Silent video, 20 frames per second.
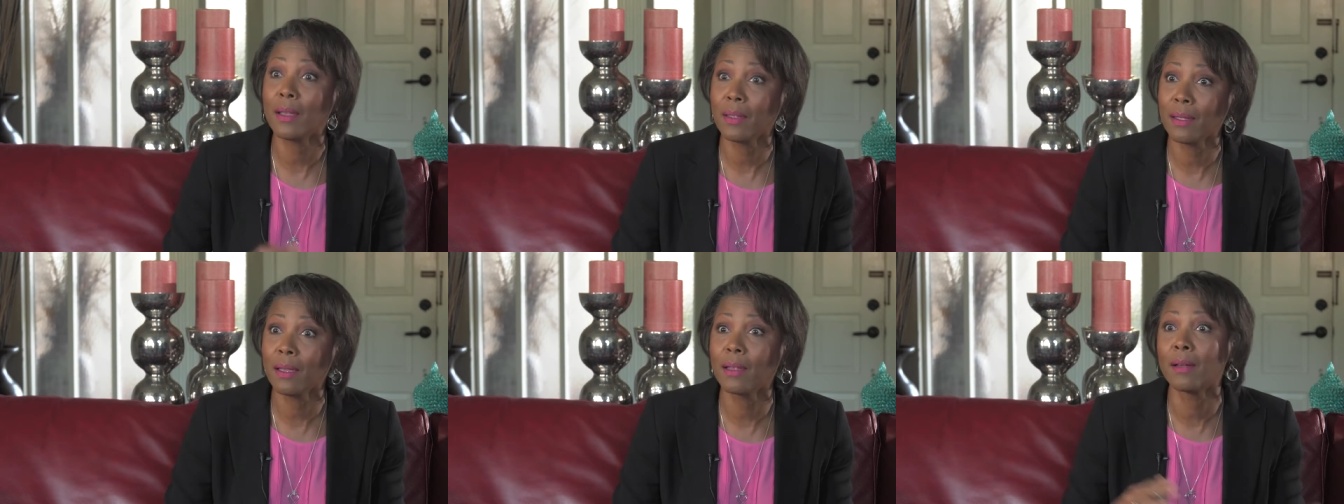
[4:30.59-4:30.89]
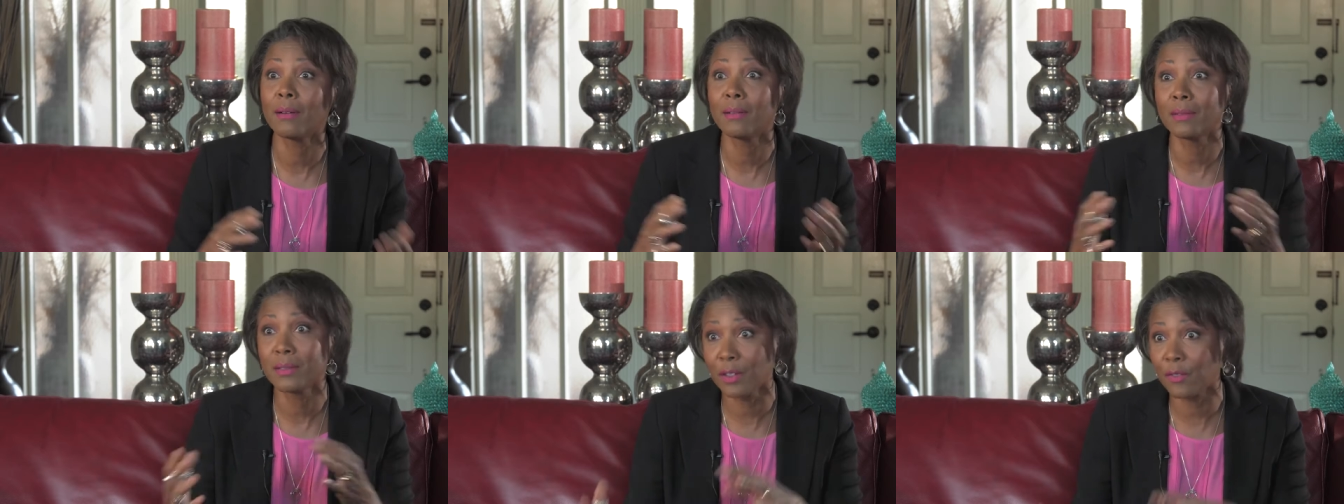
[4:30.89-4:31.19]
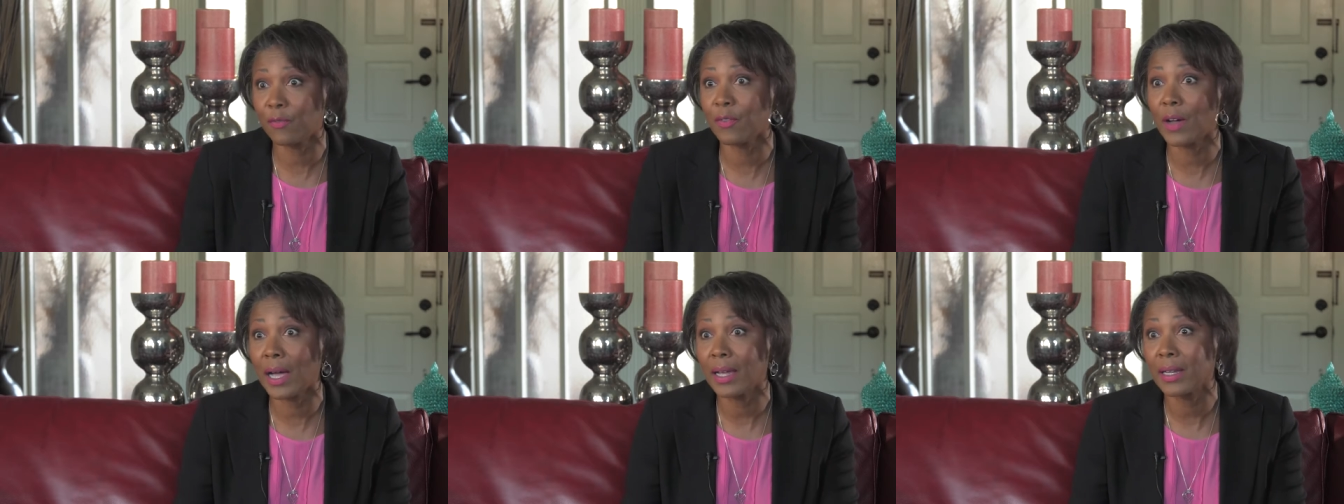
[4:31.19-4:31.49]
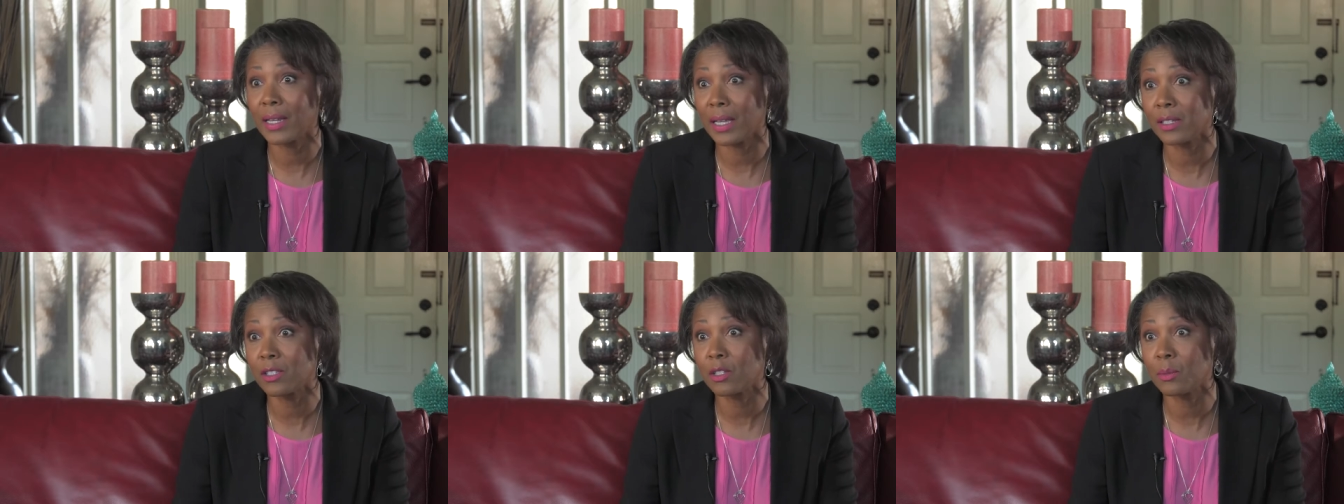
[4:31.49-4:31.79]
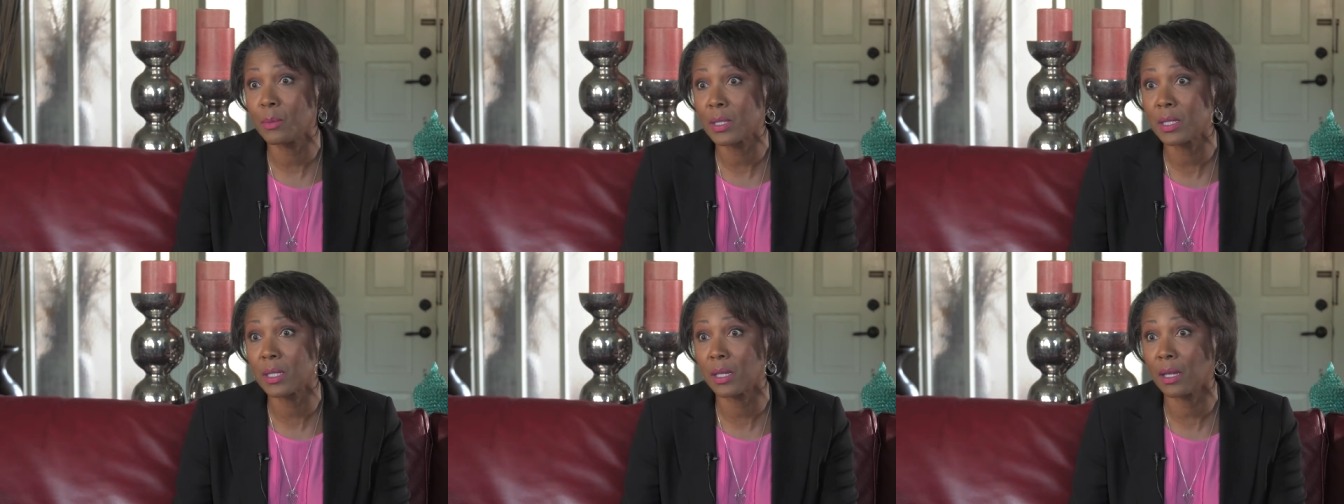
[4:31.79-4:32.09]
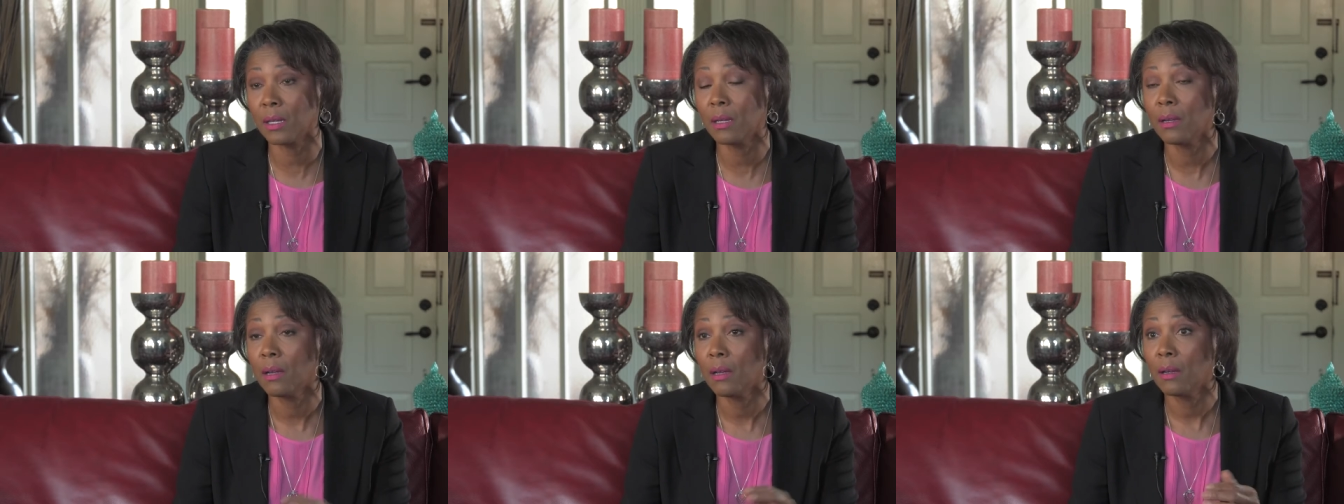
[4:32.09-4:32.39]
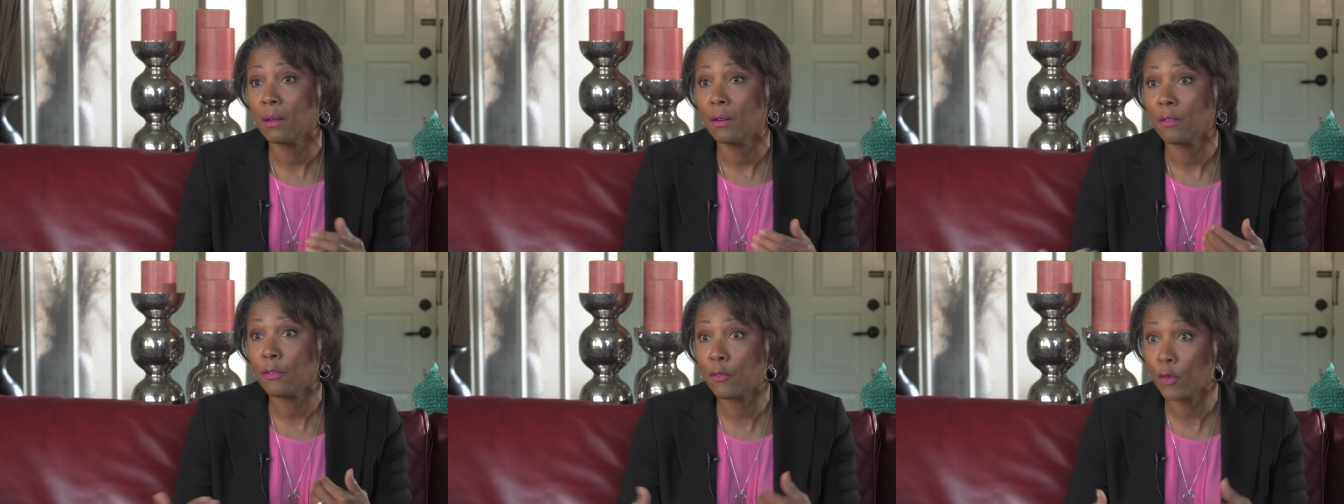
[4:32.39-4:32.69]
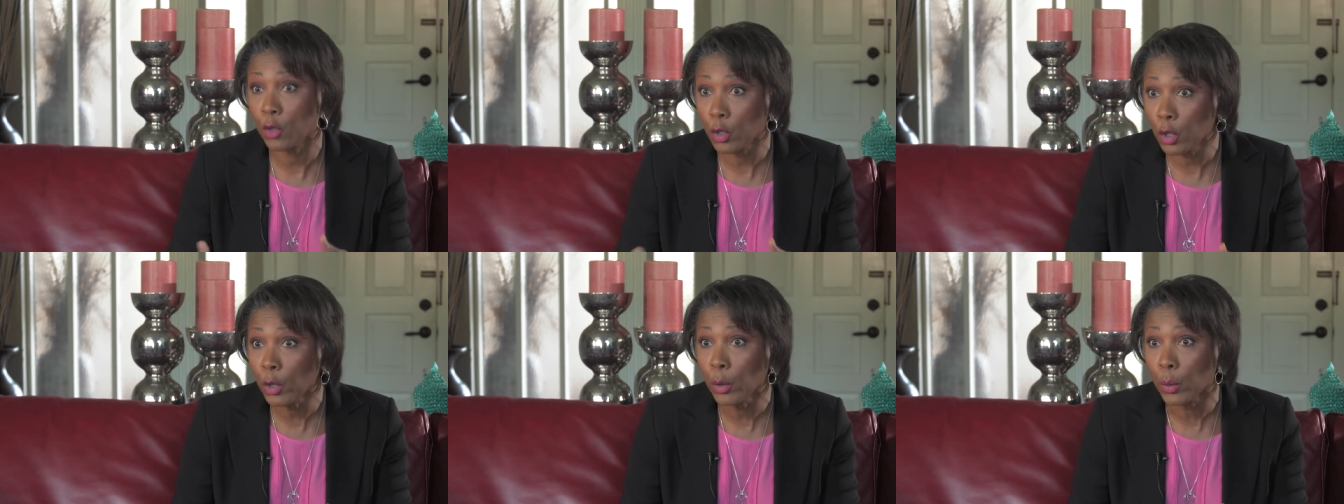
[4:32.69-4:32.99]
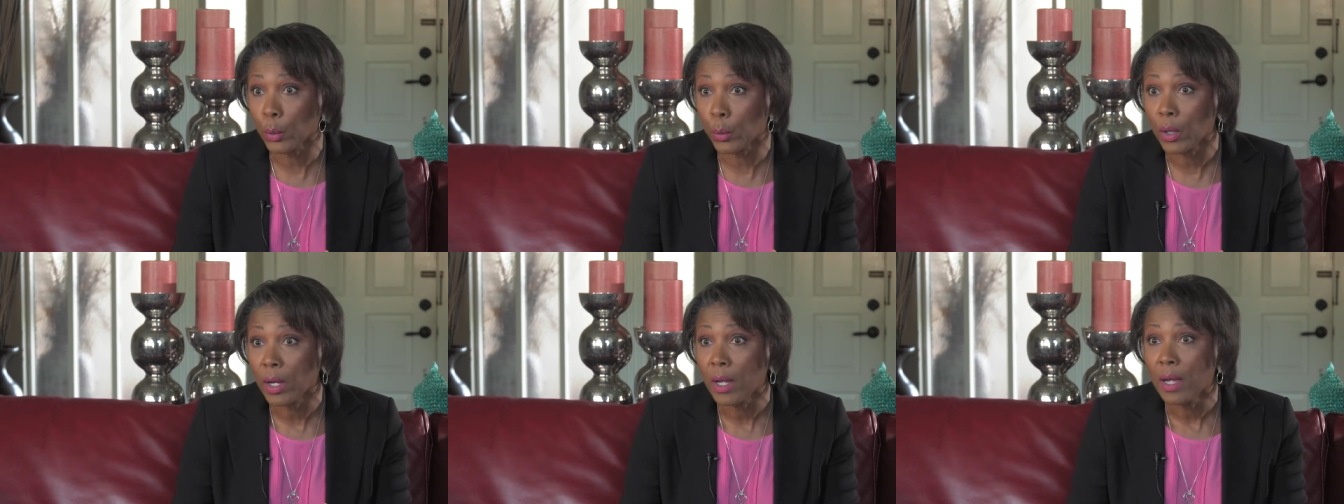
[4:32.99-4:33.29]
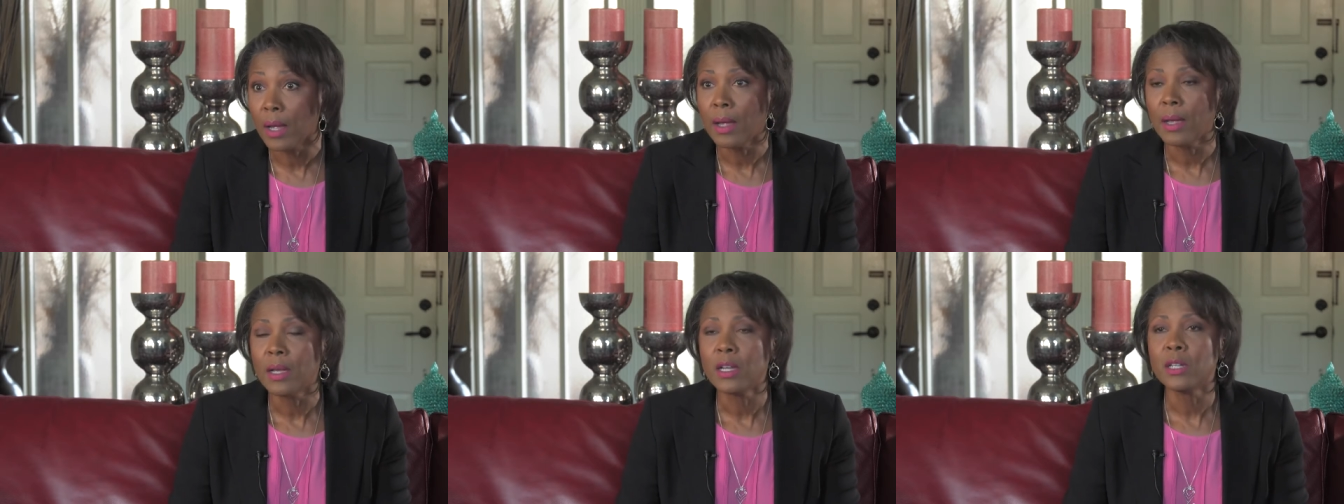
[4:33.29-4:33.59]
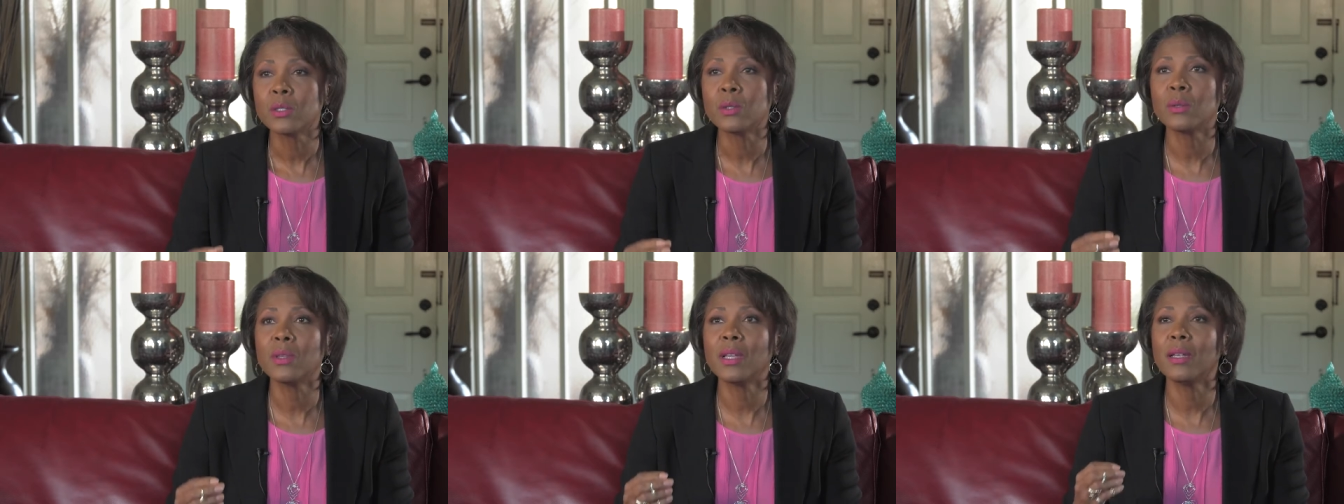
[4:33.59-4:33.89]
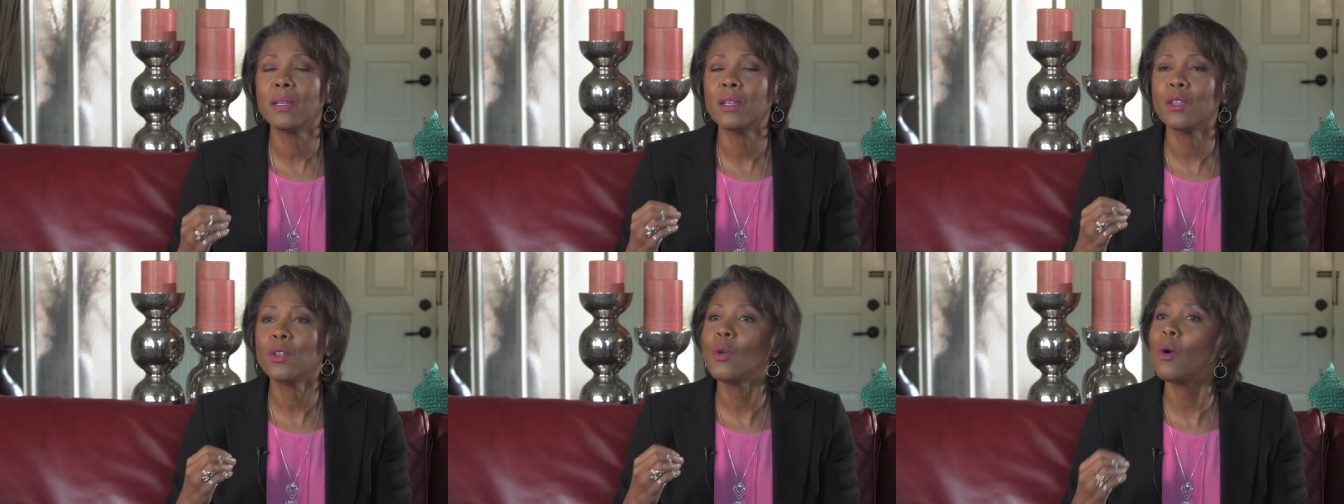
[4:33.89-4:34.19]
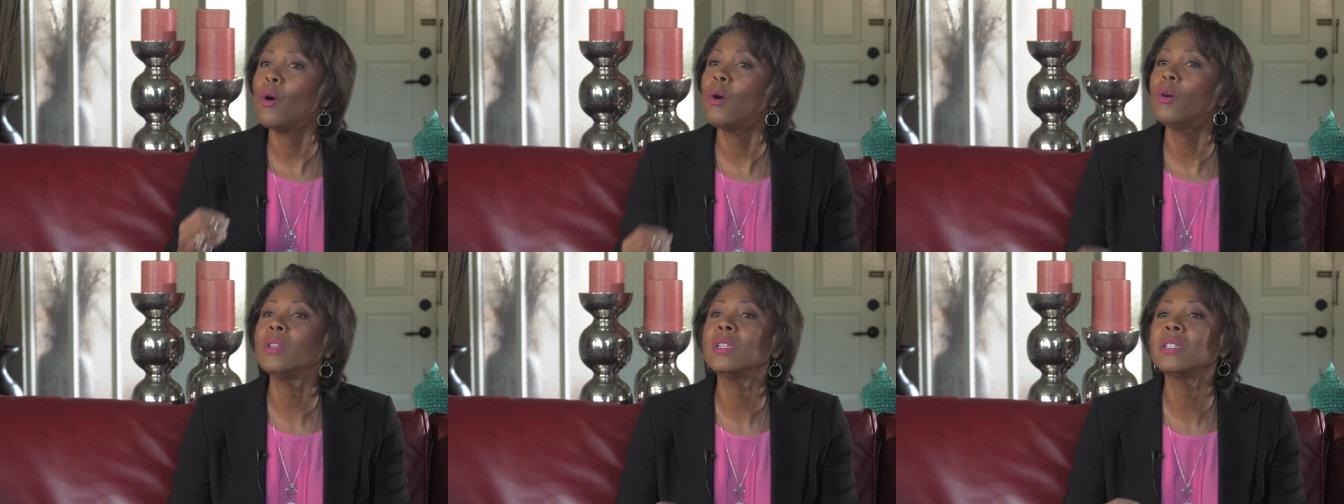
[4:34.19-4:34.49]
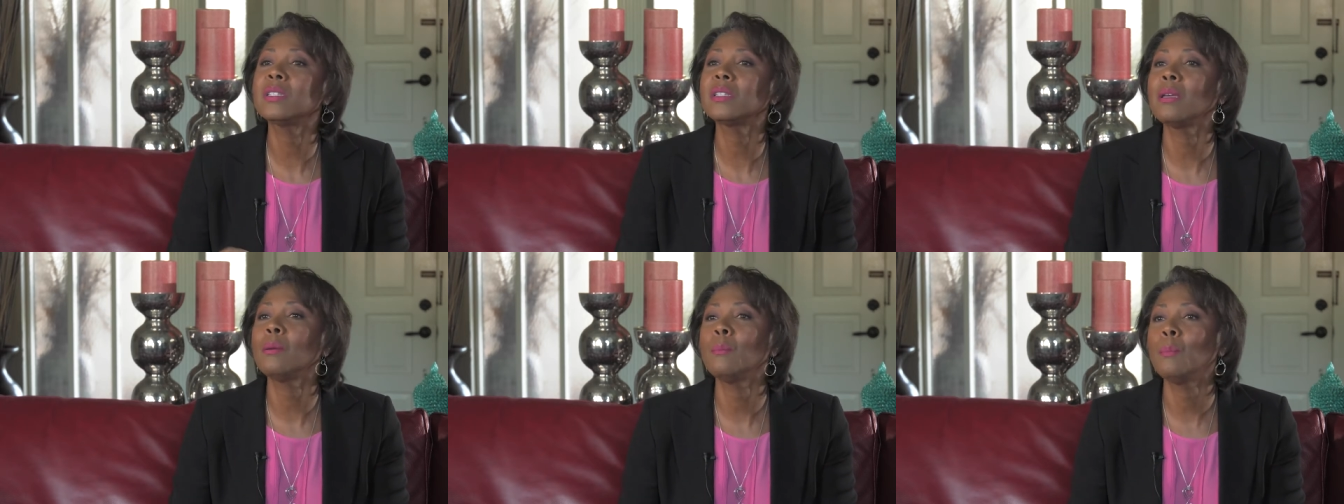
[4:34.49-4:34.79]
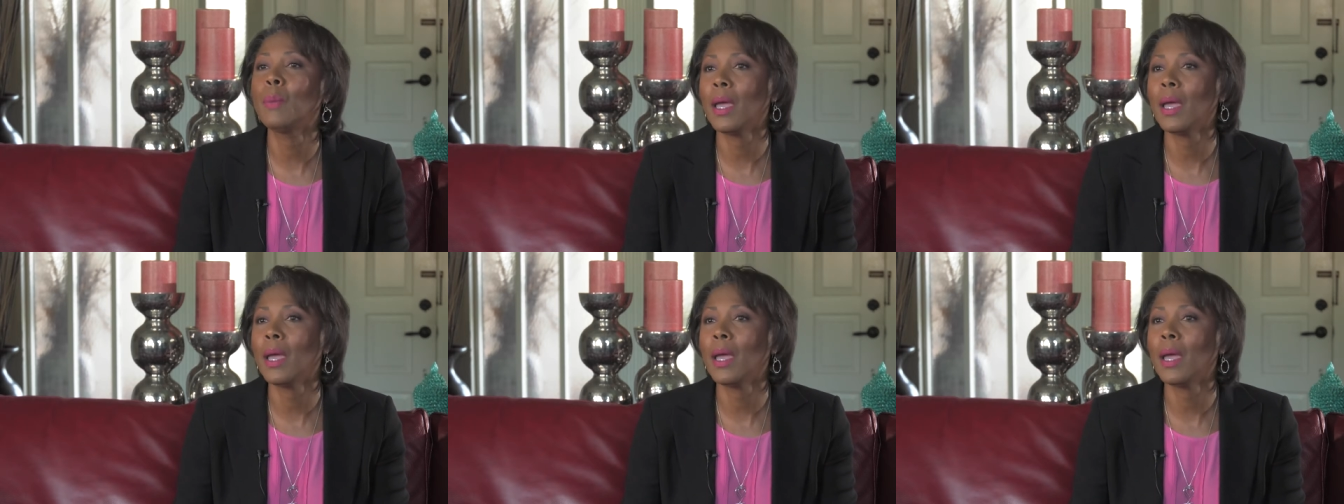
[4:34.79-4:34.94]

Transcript: you know, define intimacy for you so that you're on the same